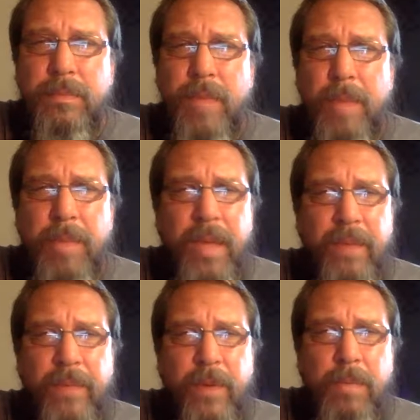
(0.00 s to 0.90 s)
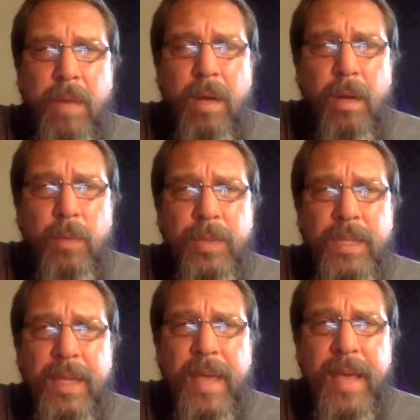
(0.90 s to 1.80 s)
they played football with the
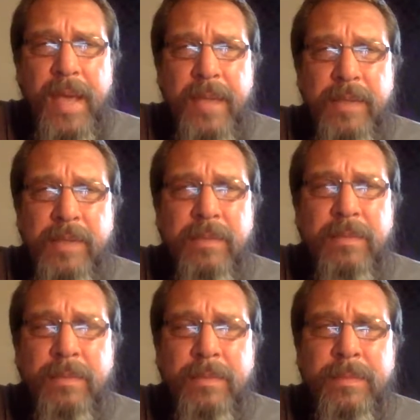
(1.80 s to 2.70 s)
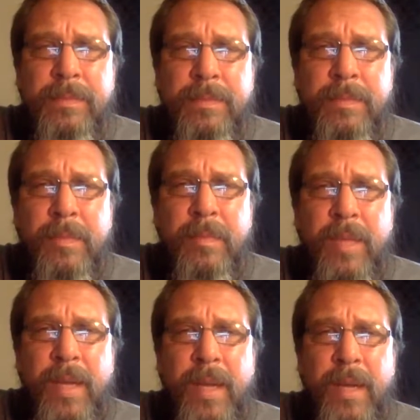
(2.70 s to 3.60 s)
cans
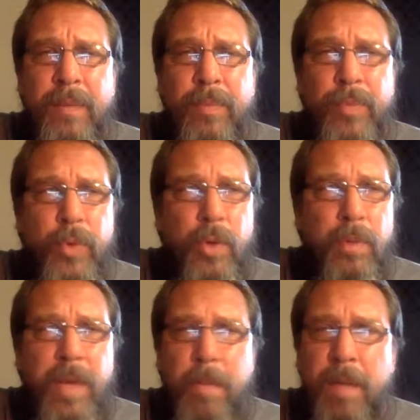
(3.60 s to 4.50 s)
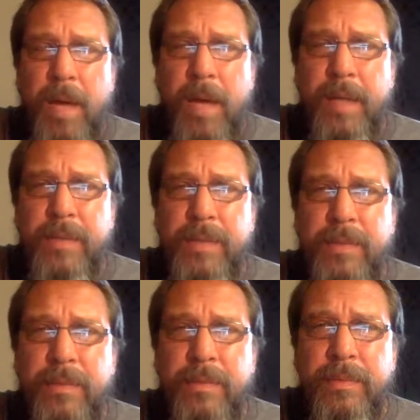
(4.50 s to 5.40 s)
and then threw them in a box
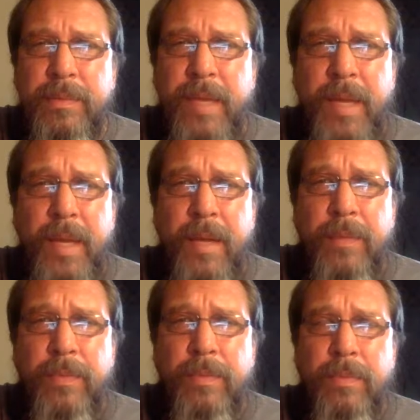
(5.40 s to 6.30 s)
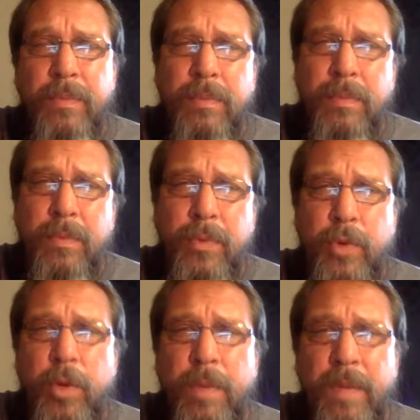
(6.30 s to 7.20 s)
and then
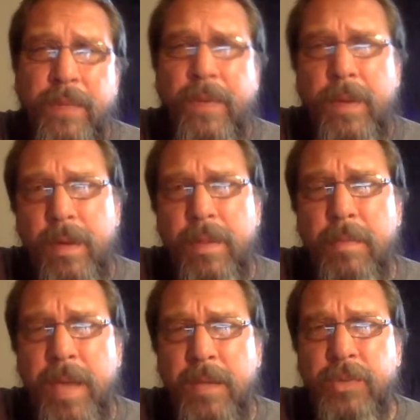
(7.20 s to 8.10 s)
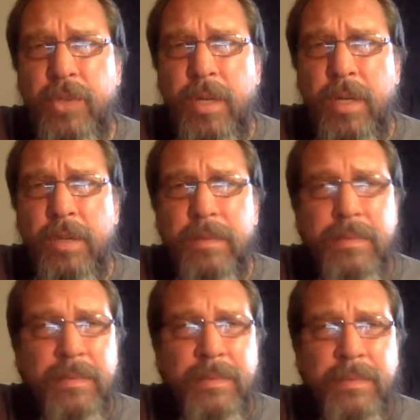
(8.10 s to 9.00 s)
threw them in front of the mail truck,
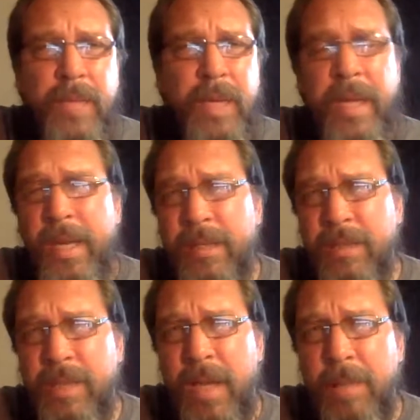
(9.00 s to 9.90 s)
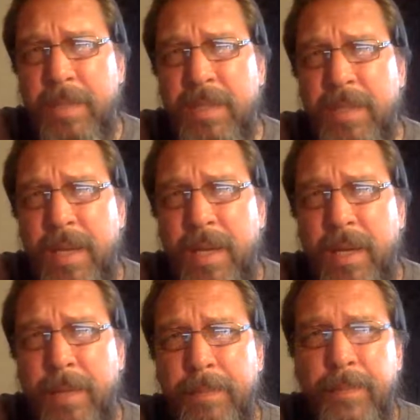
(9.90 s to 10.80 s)
and he didn't stop in
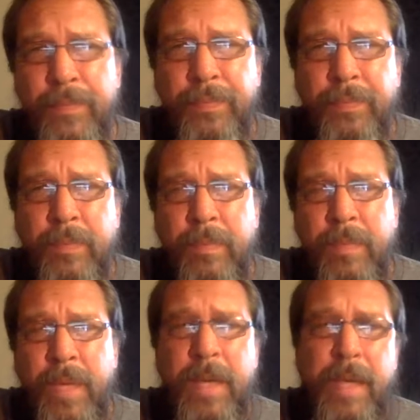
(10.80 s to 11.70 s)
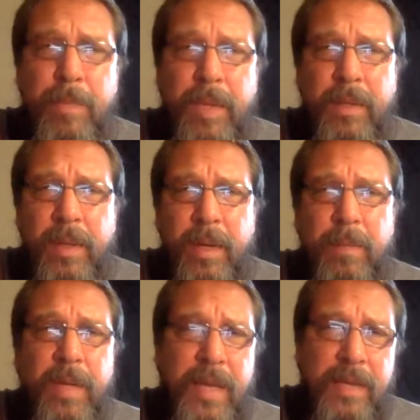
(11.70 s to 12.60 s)
time, and he picked it
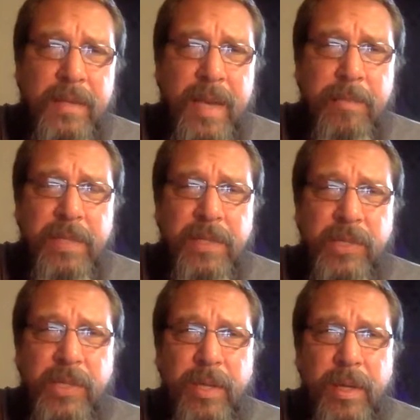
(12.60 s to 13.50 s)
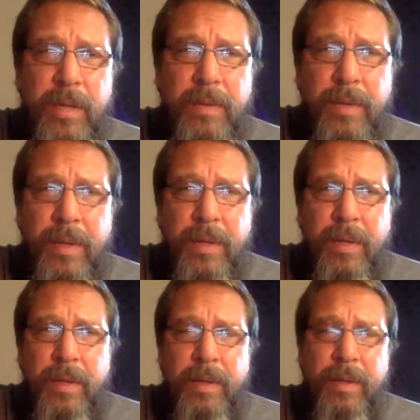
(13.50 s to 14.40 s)
up and he taped it shut,
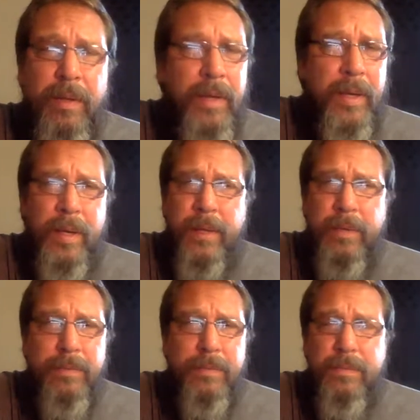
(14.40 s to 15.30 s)
and